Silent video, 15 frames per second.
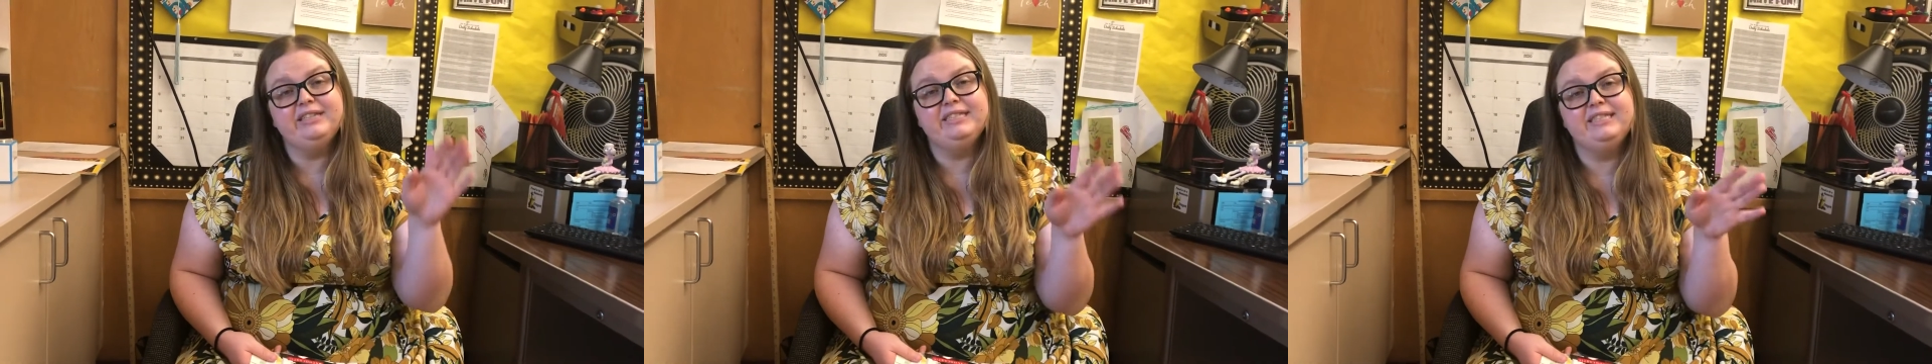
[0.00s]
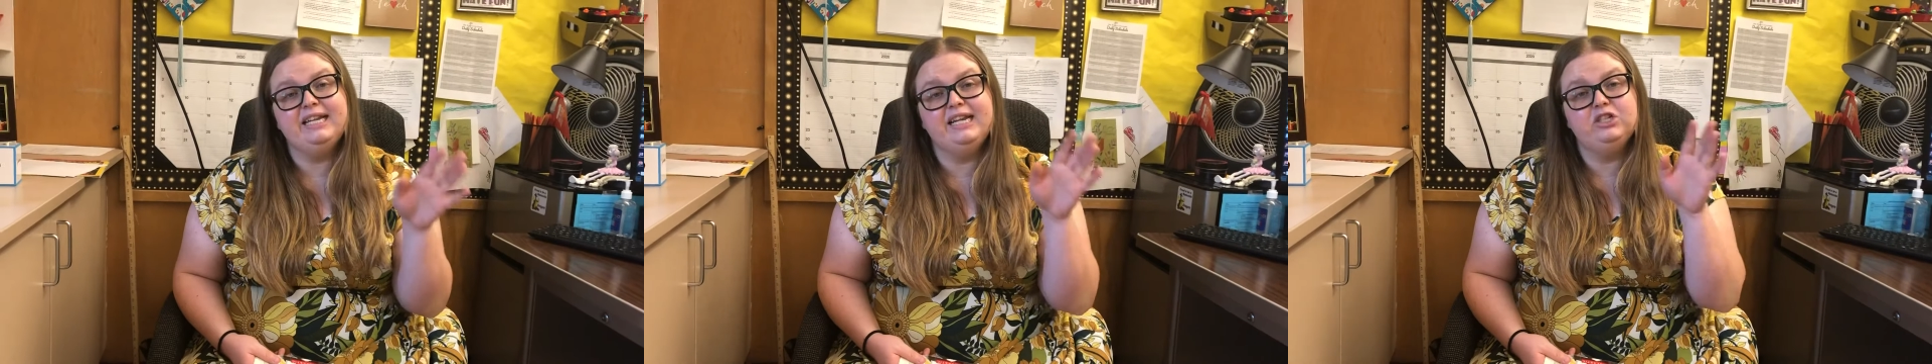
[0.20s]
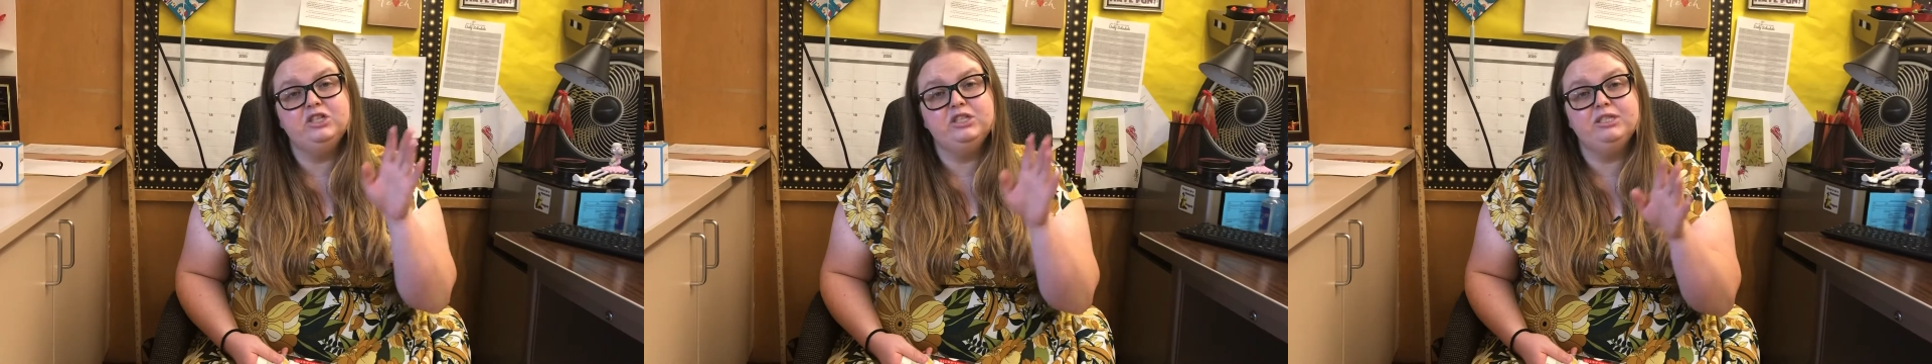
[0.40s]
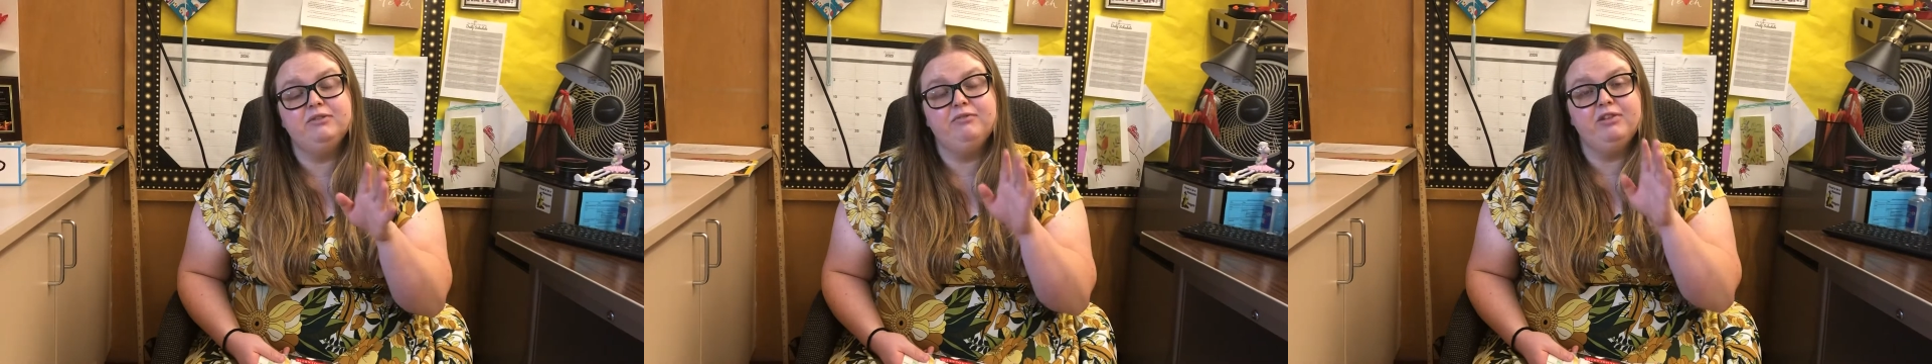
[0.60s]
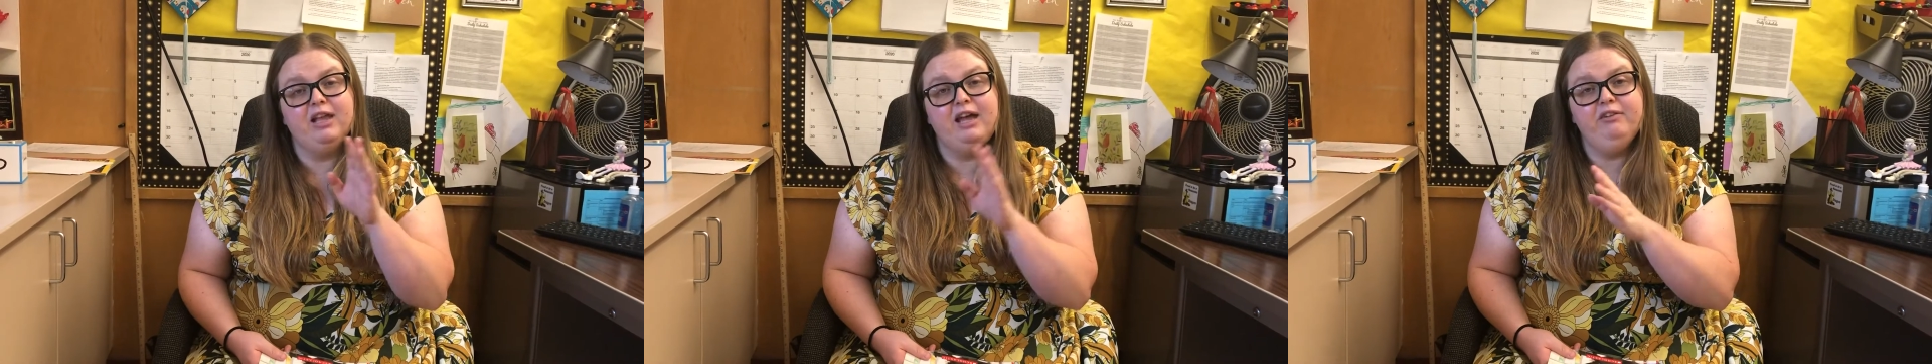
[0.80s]
stages
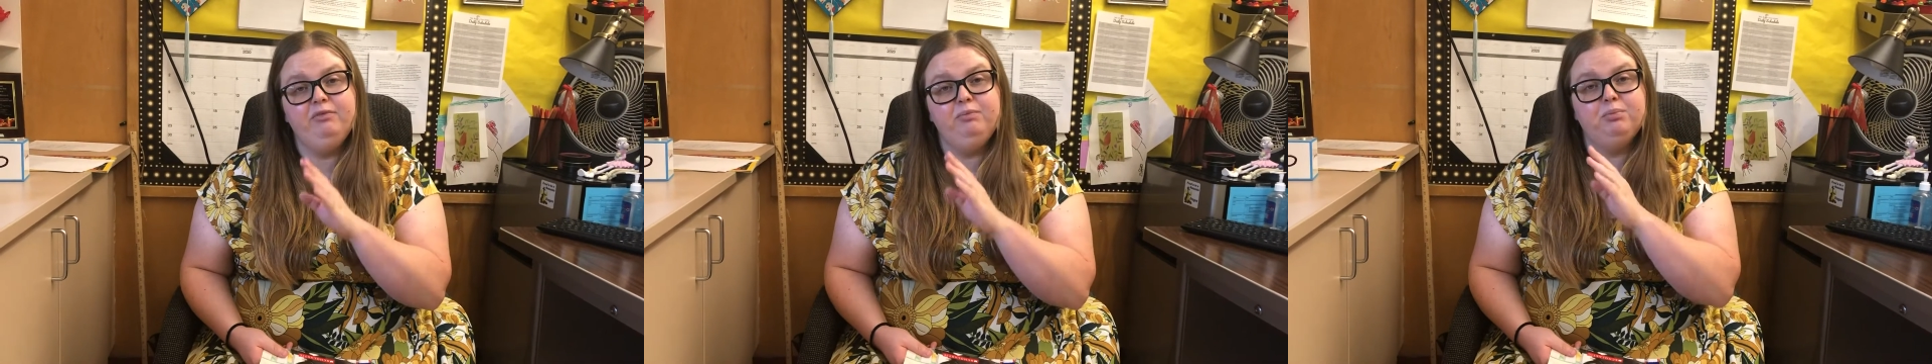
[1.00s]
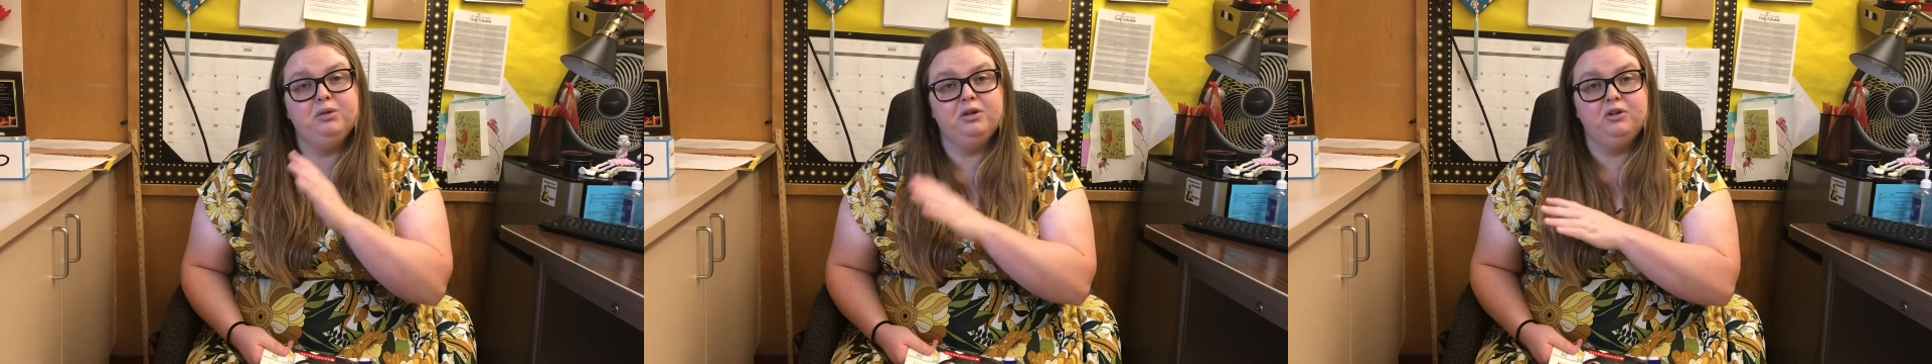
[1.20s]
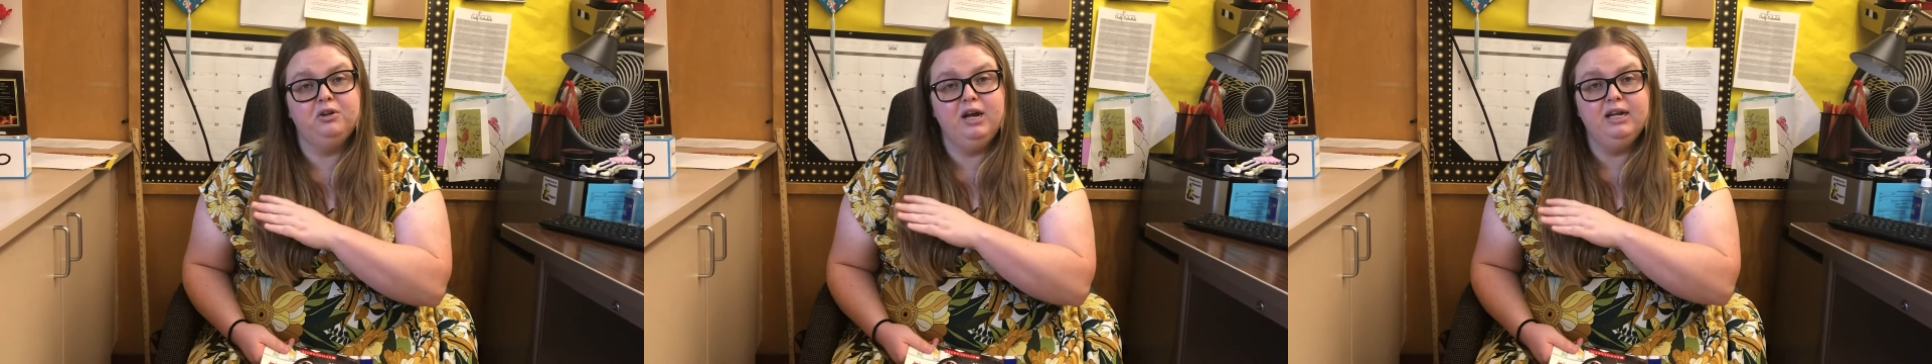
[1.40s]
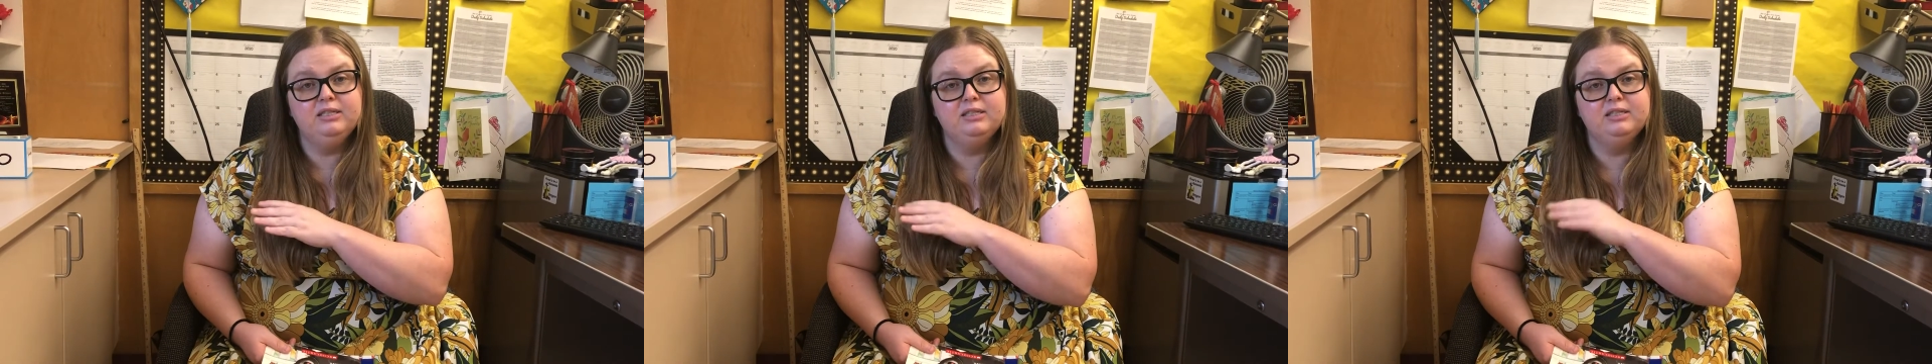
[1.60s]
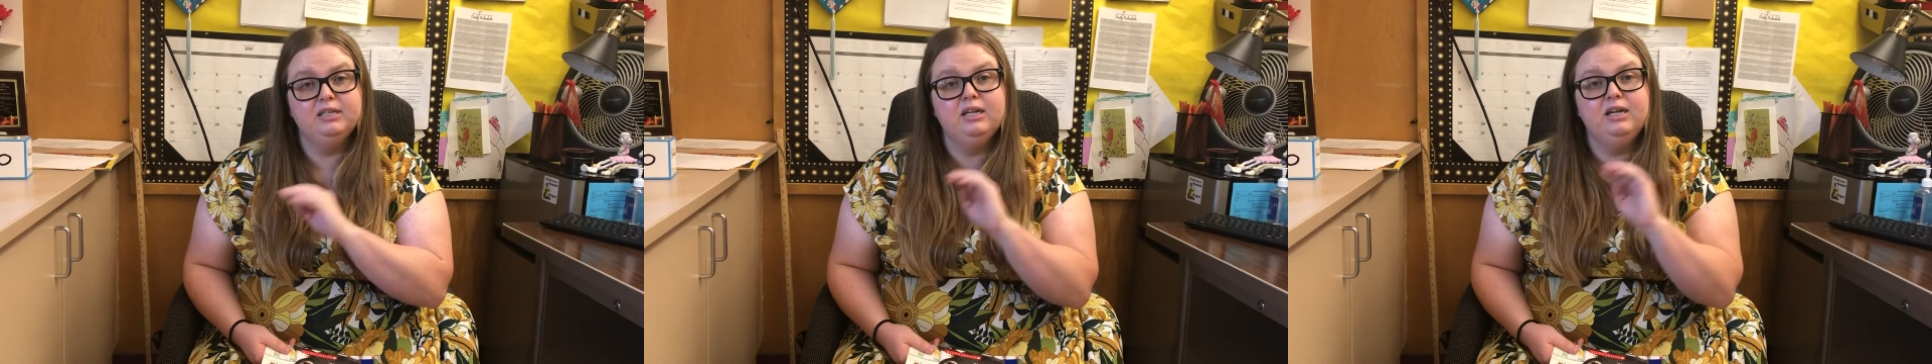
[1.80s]
of life progress,